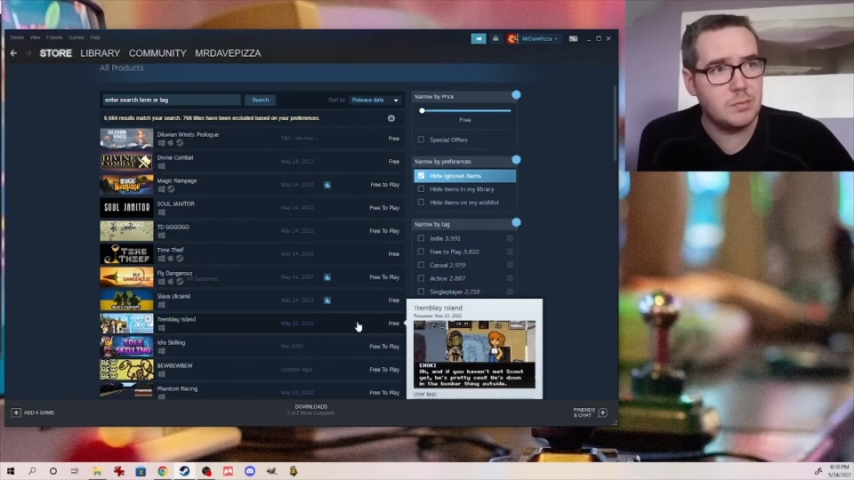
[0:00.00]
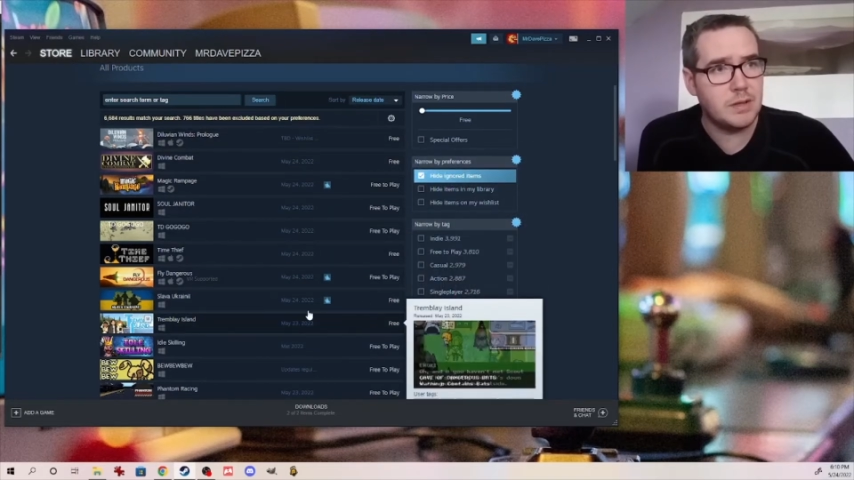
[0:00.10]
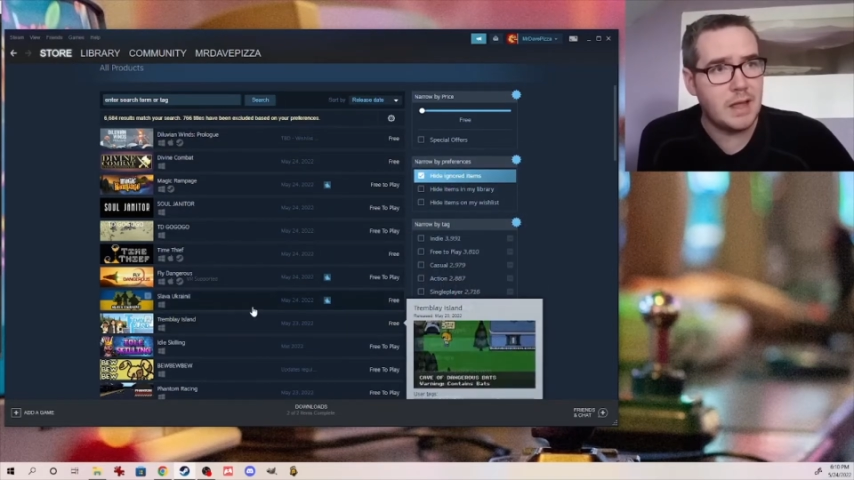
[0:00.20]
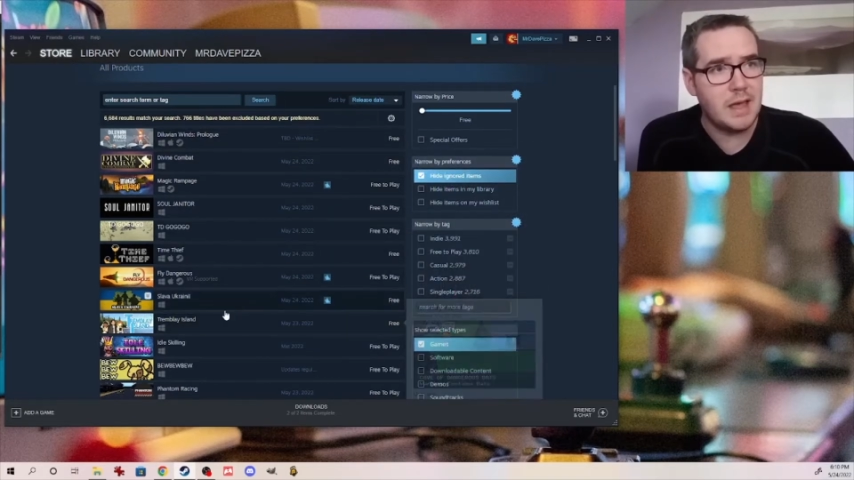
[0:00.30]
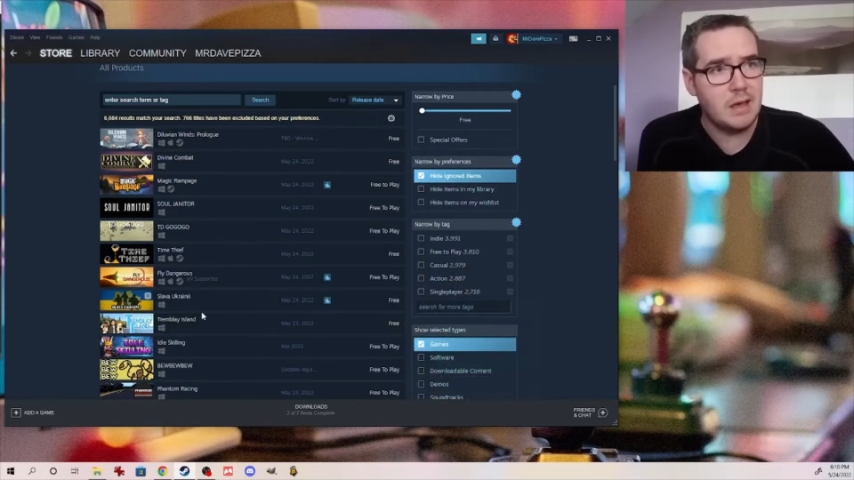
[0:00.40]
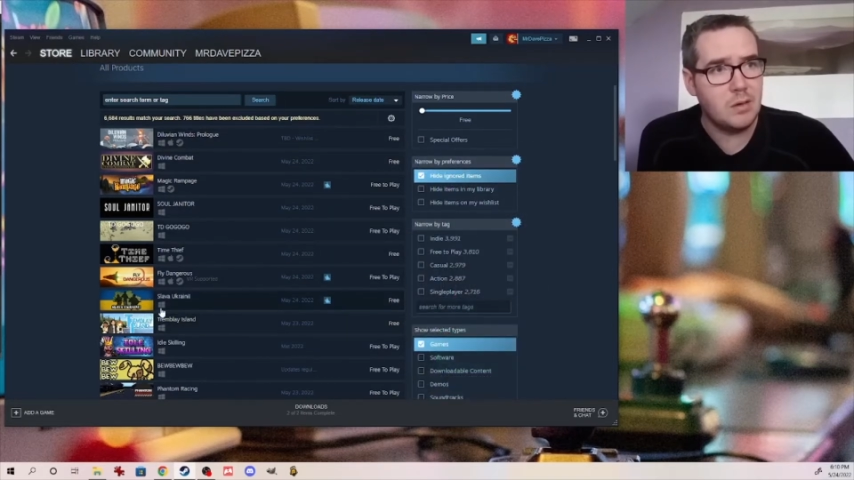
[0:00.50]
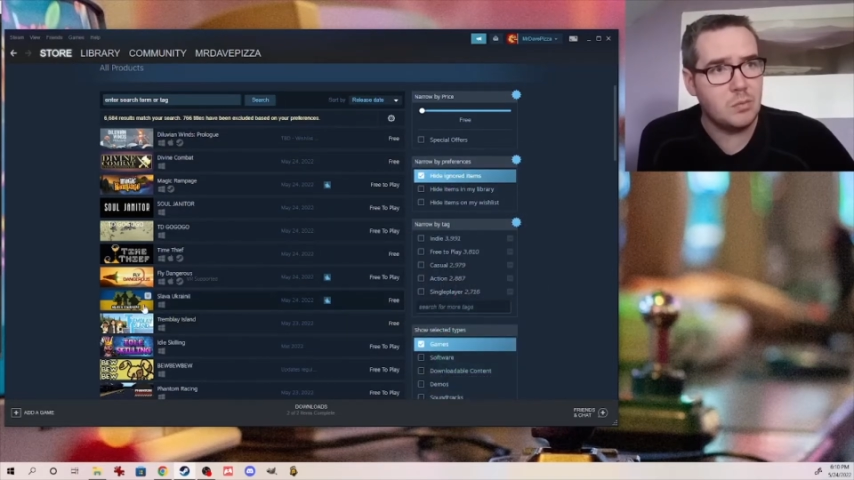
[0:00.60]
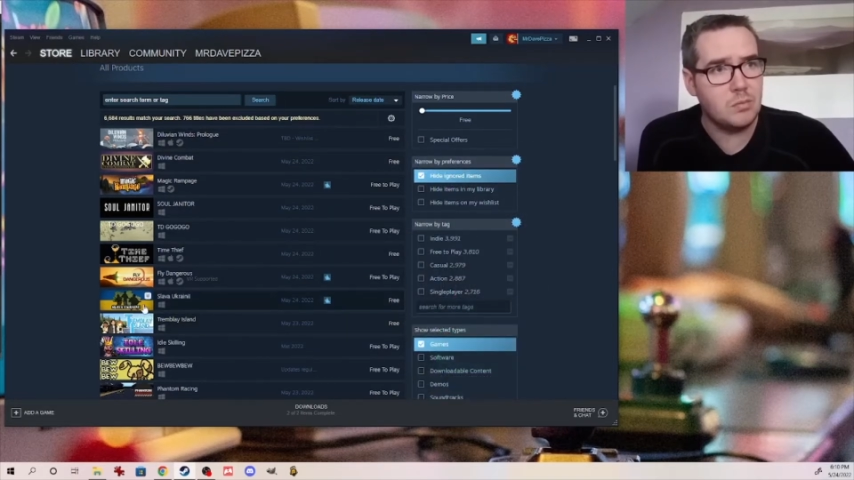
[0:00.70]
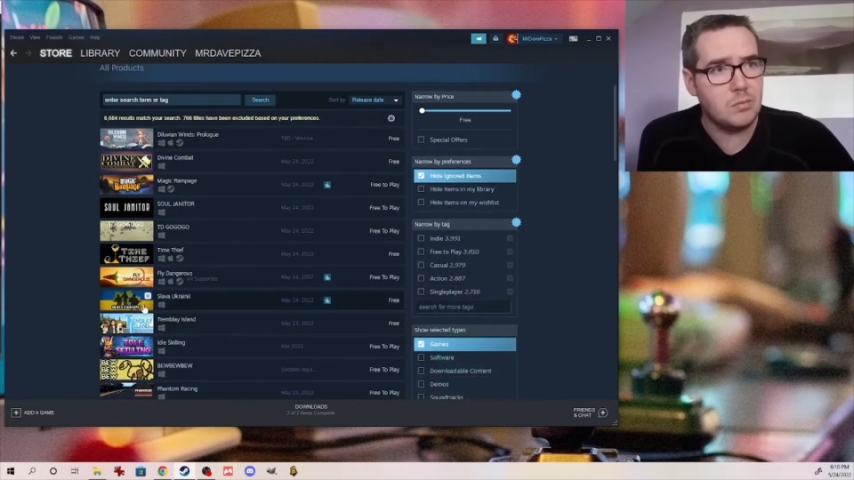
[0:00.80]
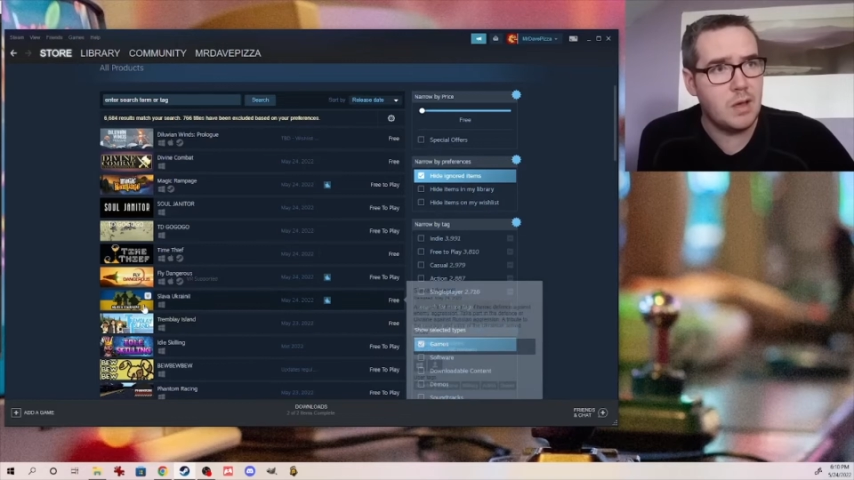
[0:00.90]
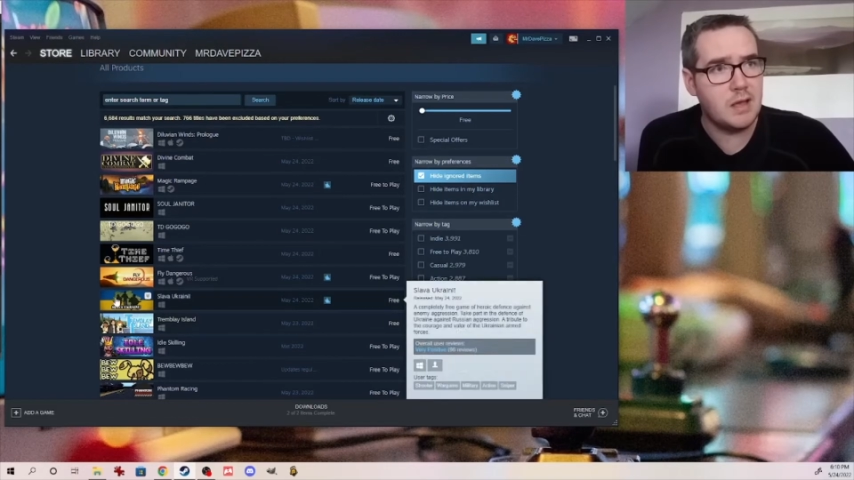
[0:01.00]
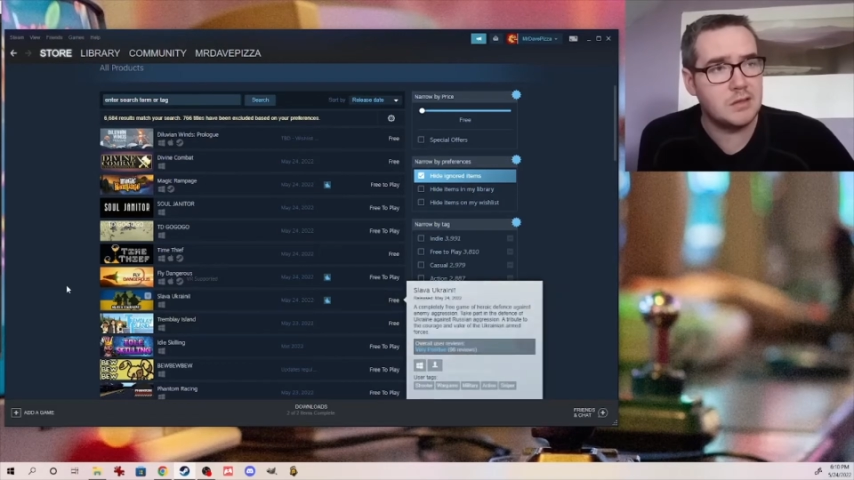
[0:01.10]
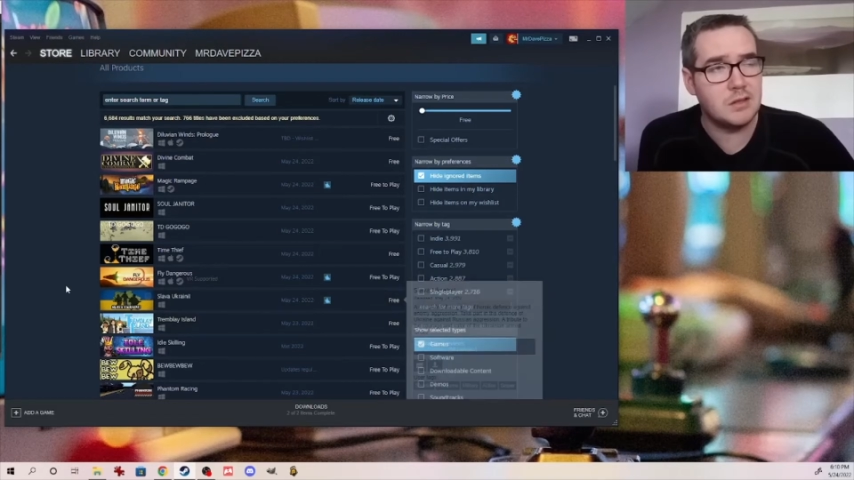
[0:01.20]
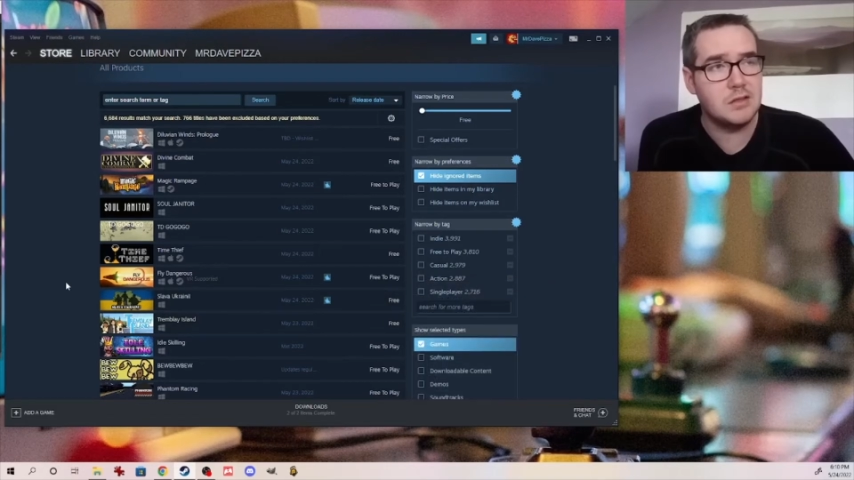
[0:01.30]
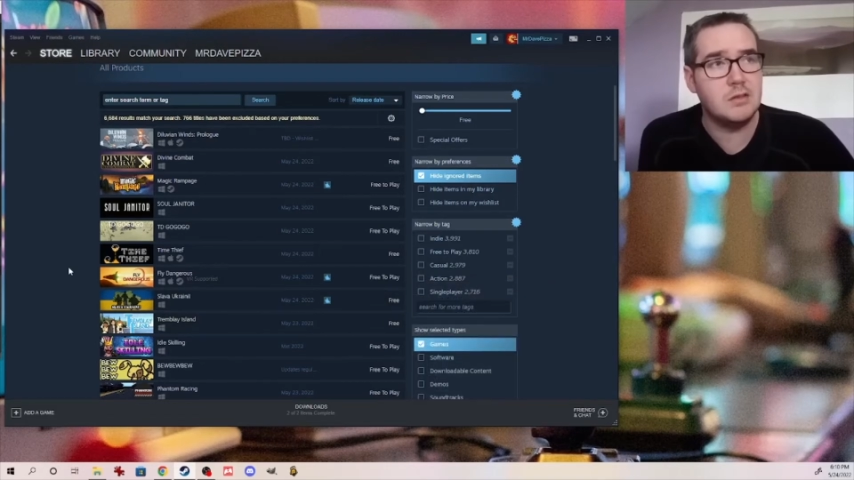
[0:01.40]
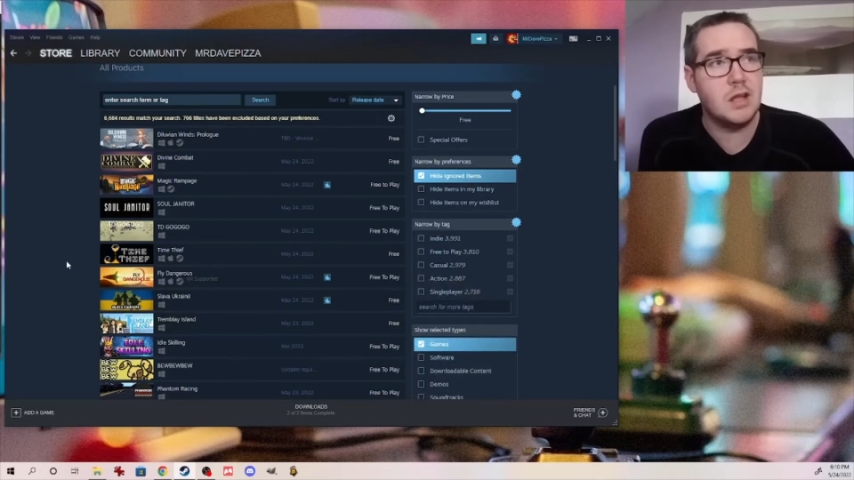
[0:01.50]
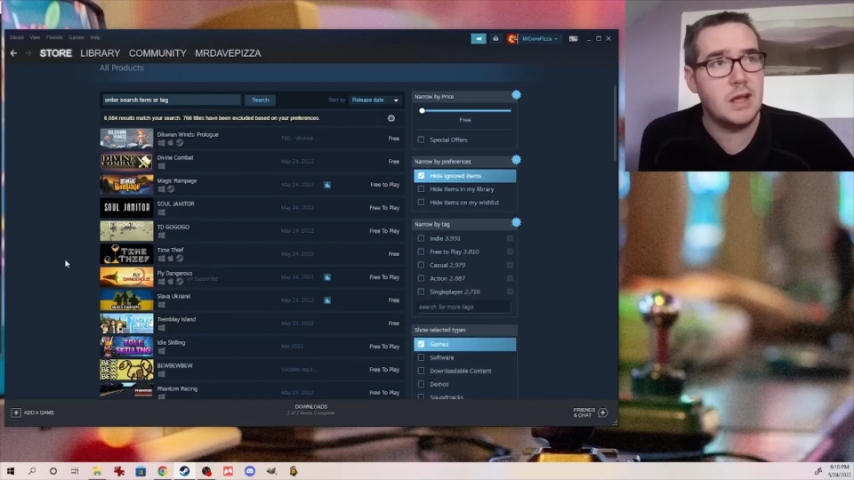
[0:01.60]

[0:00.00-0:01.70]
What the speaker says: play it as long as you like.